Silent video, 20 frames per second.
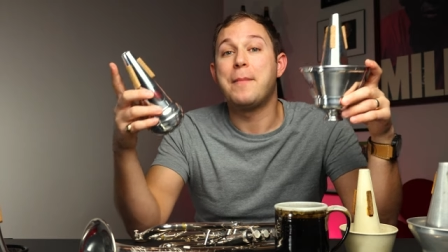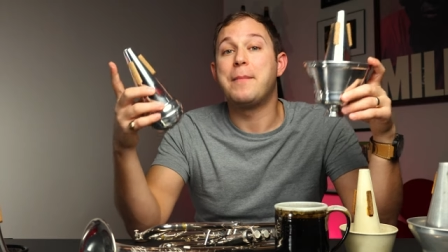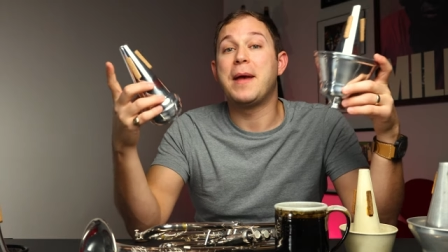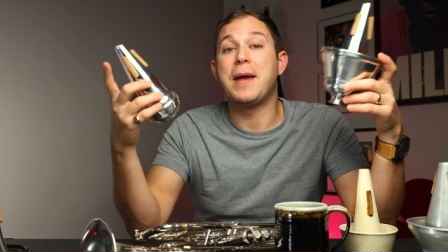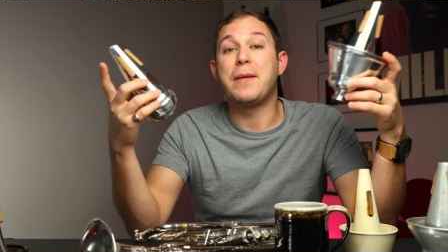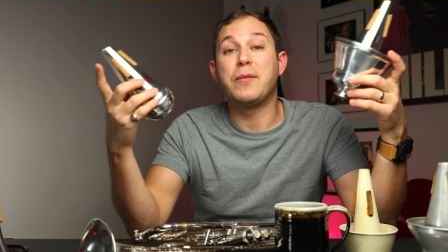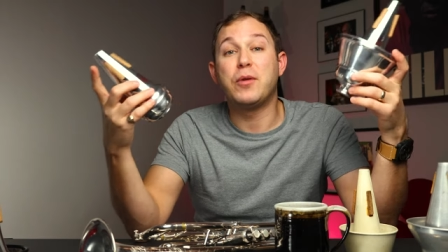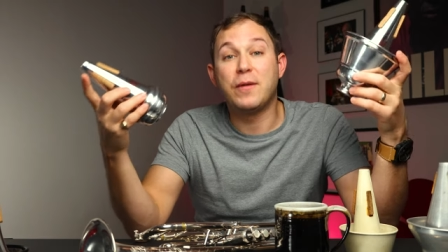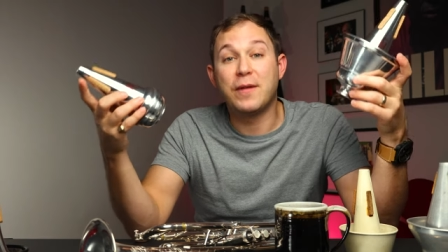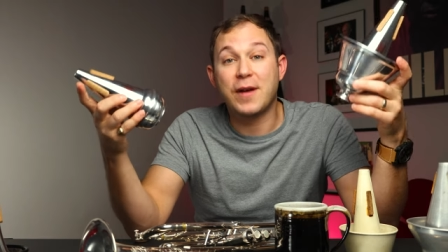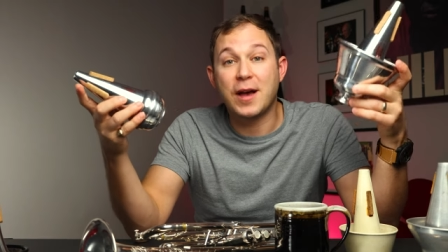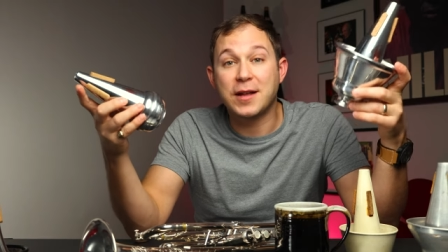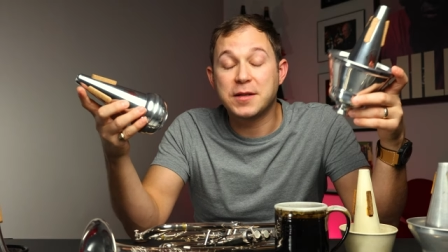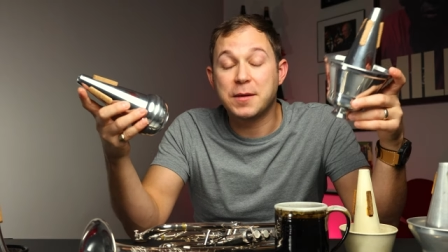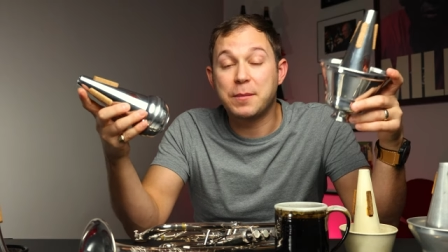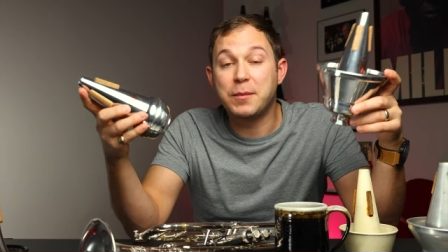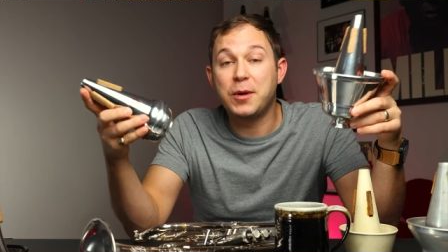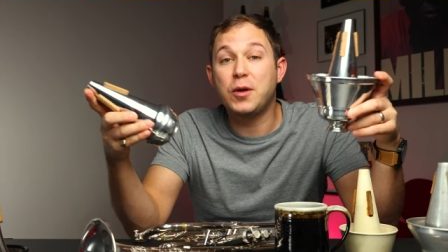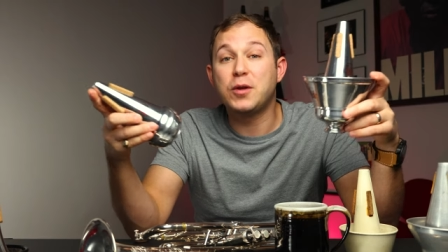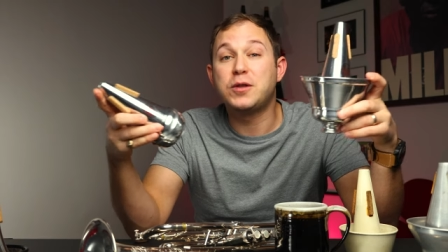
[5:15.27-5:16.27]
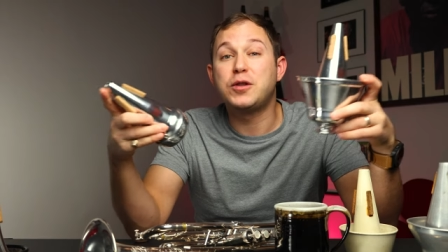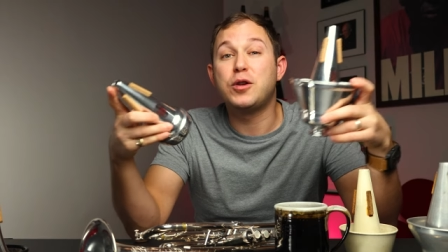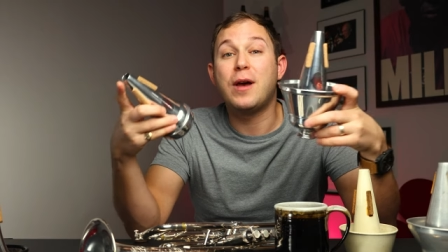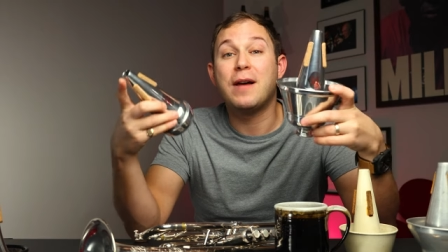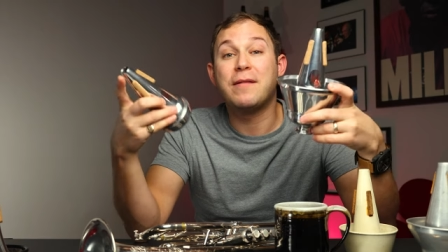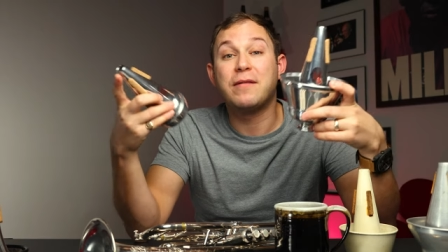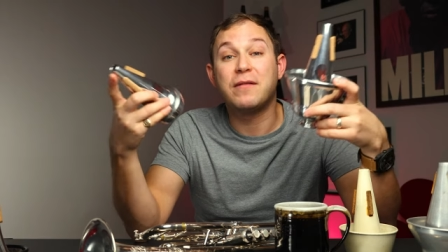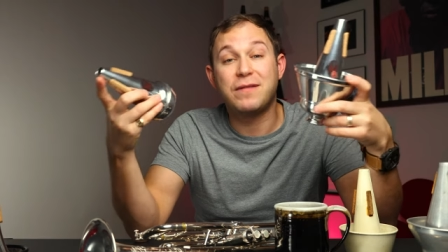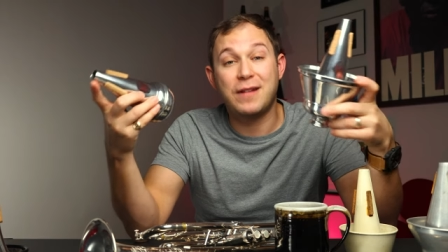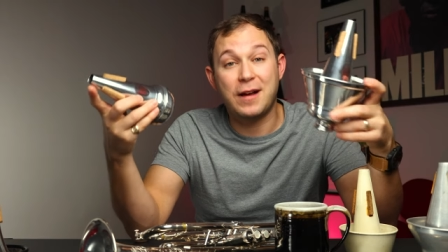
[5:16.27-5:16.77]
Maybe you've got some mutes, you
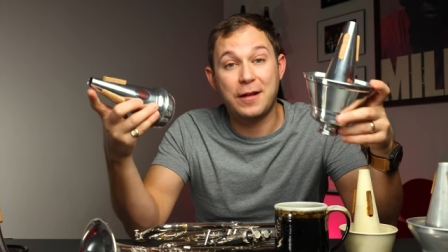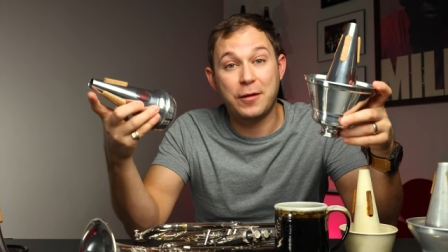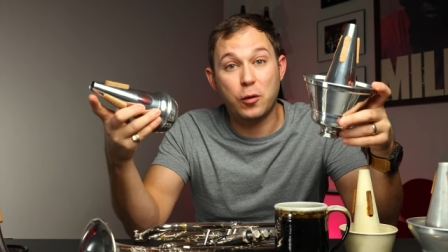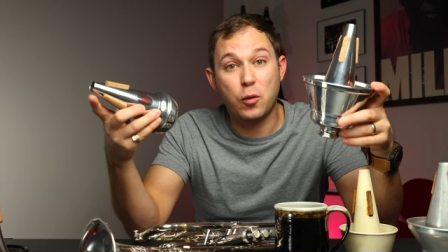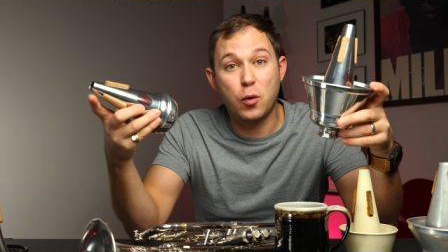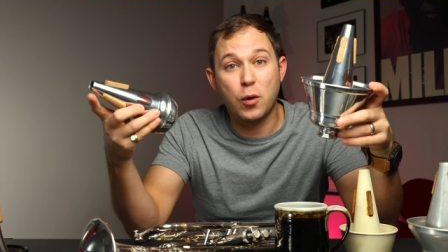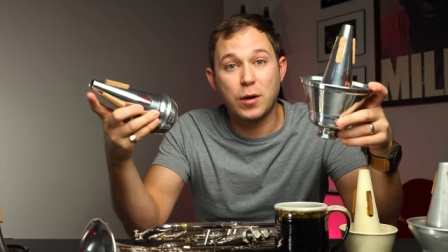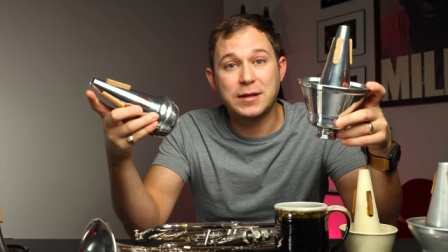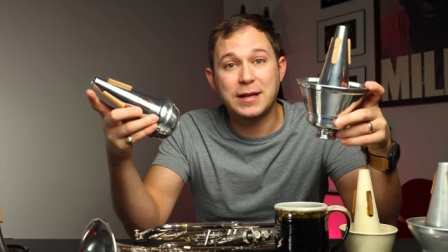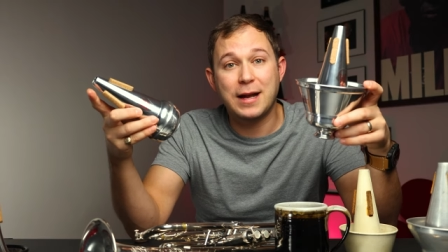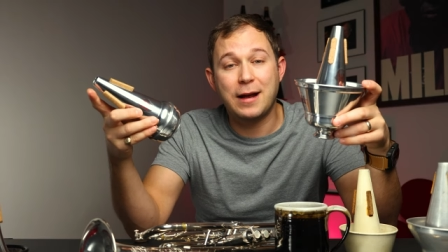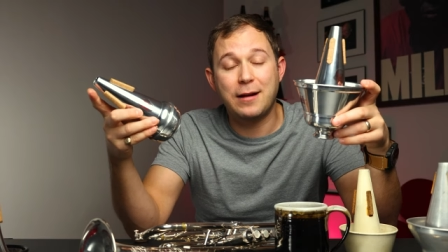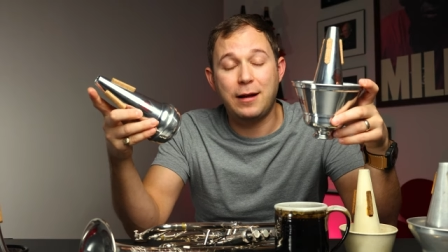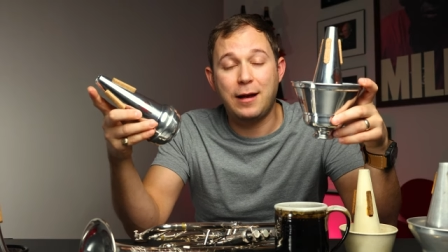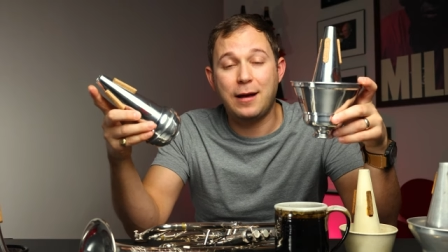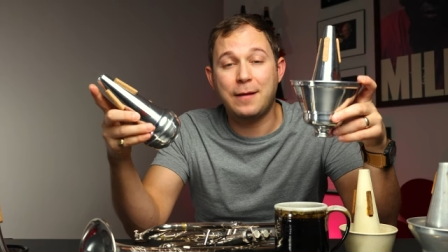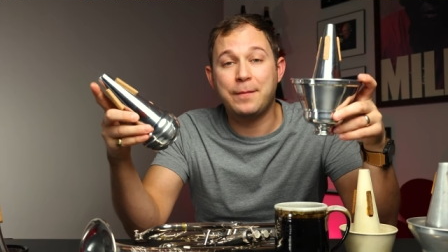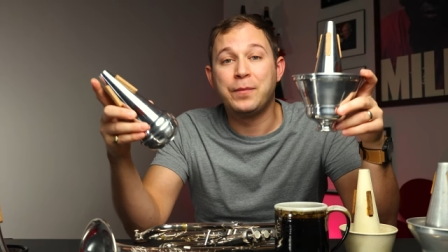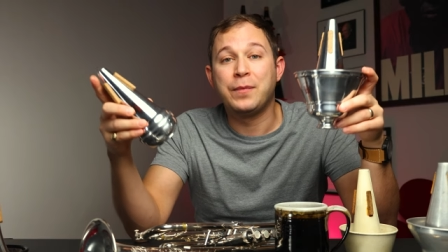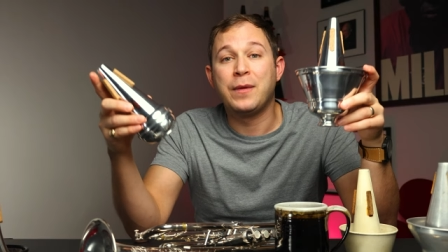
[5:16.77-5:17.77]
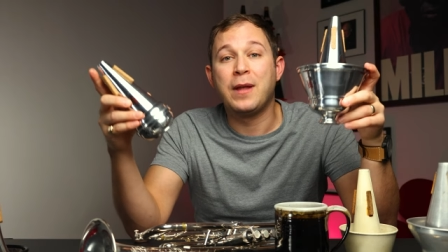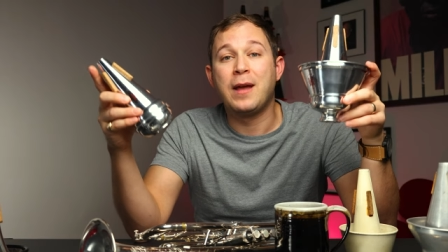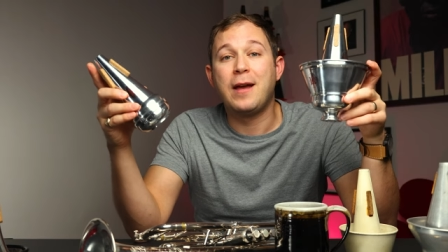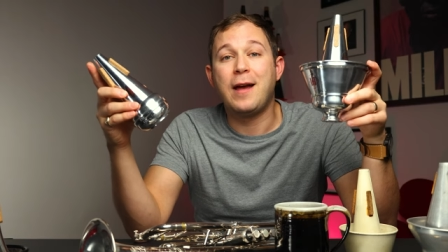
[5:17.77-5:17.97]
haven't filed the corks down yet,